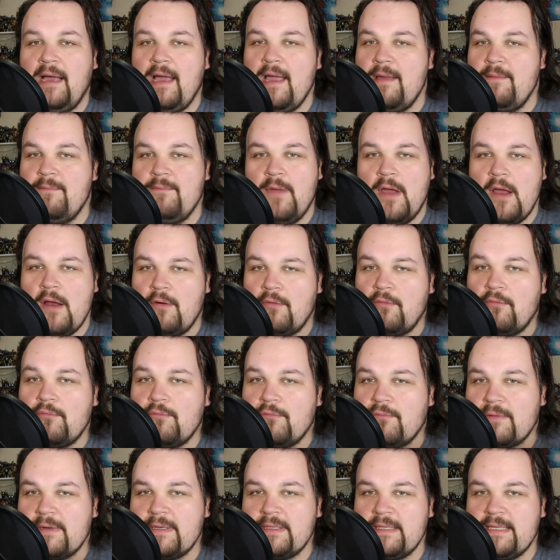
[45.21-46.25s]
I am
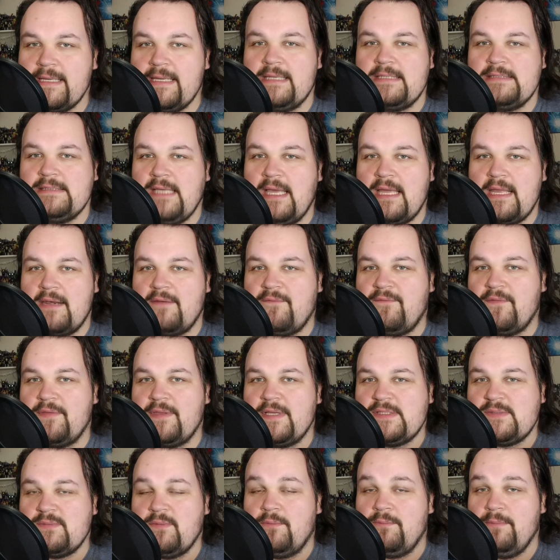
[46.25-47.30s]
really excited for
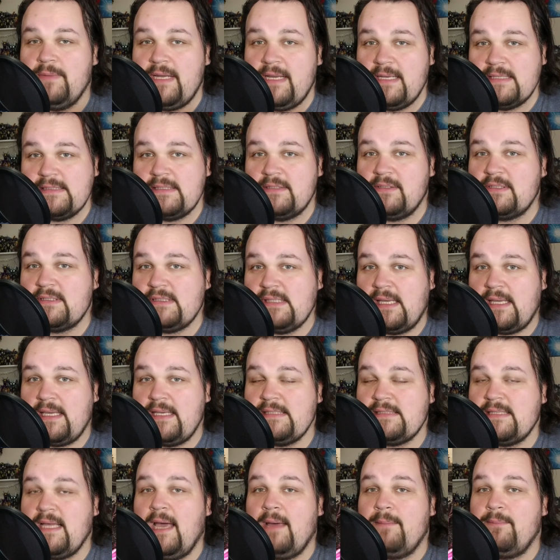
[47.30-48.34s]
this one because it looks like
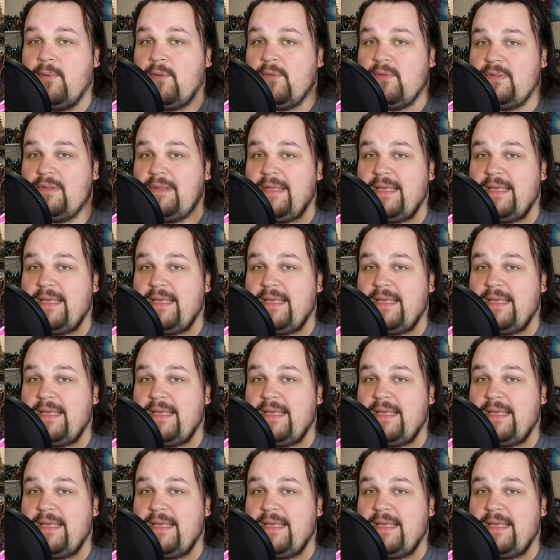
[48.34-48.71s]
he's got both